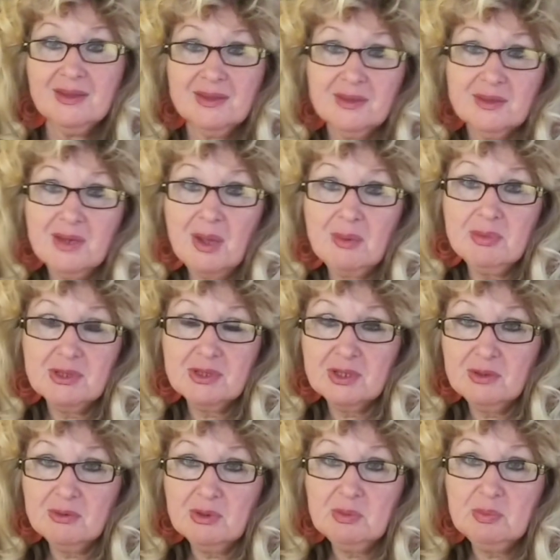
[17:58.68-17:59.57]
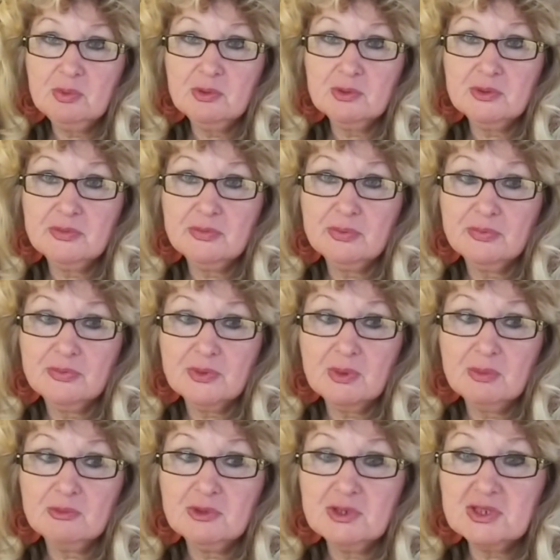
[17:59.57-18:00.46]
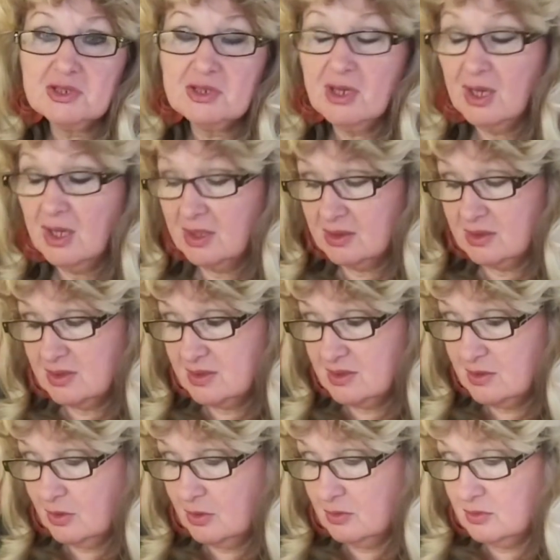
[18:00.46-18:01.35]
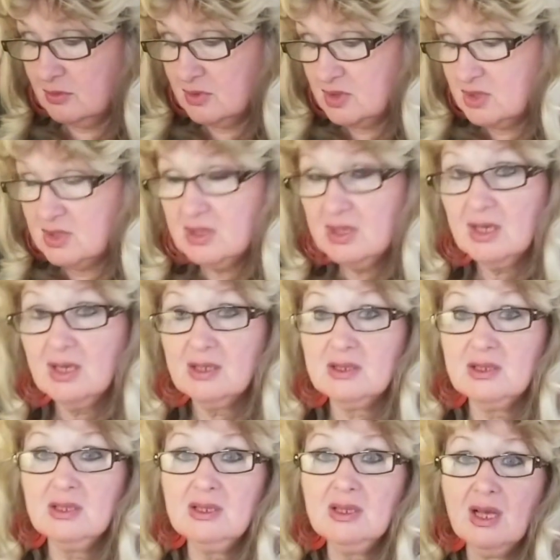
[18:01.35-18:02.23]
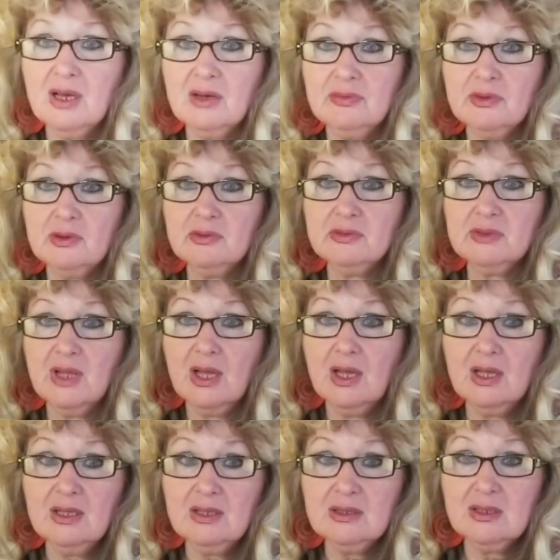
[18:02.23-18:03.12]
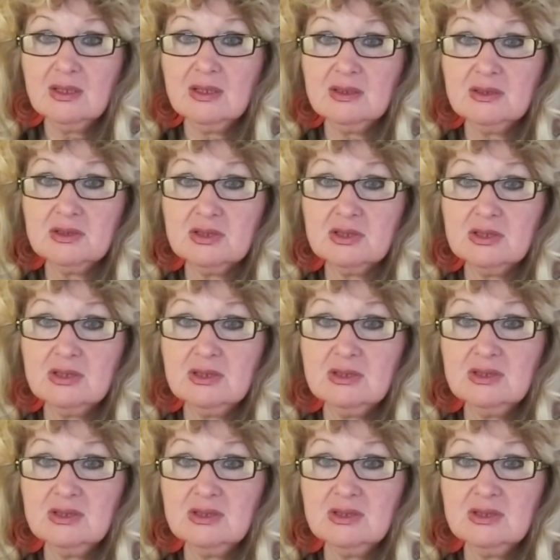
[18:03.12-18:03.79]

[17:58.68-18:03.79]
rabbit he will put from which hat. So she had enough of that, and she